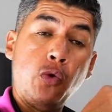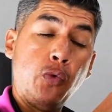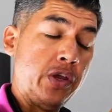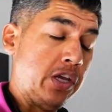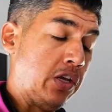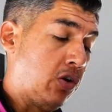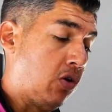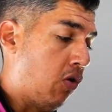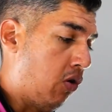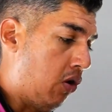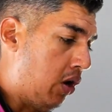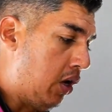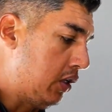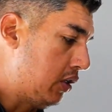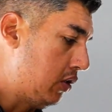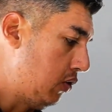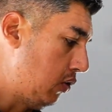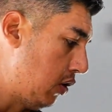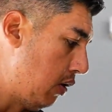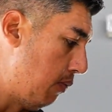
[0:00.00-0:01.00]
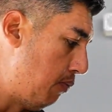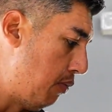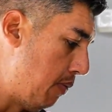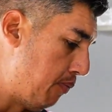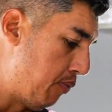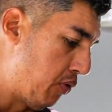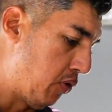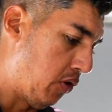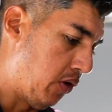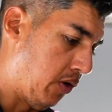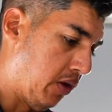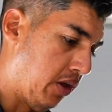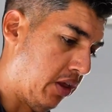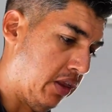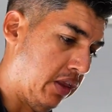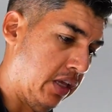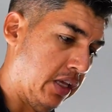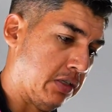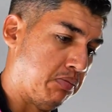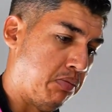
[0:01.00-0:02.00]
we go on to the bumper,
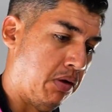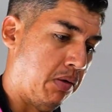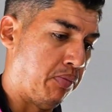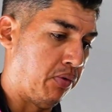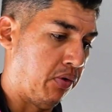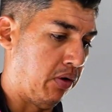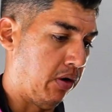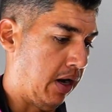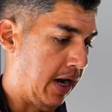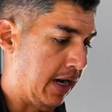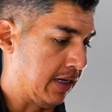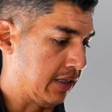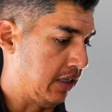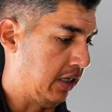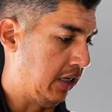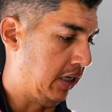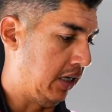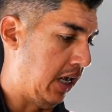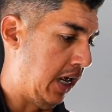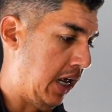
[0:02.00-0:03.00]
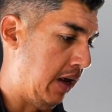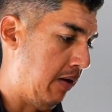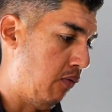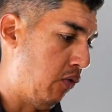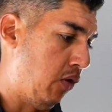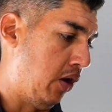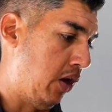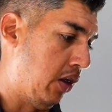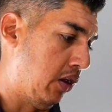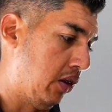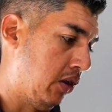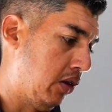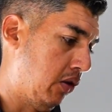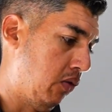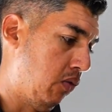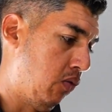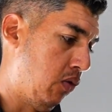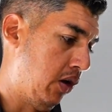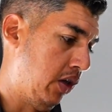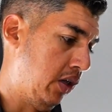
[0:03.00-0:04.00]
this bumper actually came with
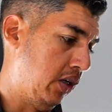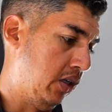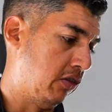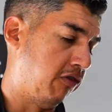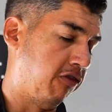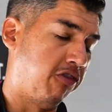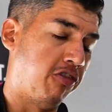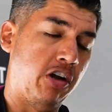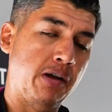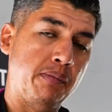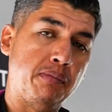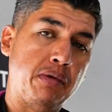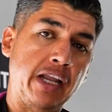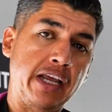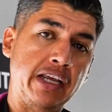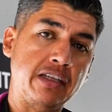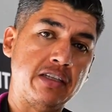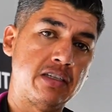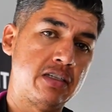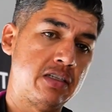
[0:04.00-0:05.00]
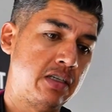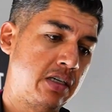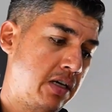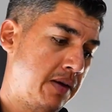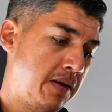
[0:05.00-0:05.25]
one of these front plates.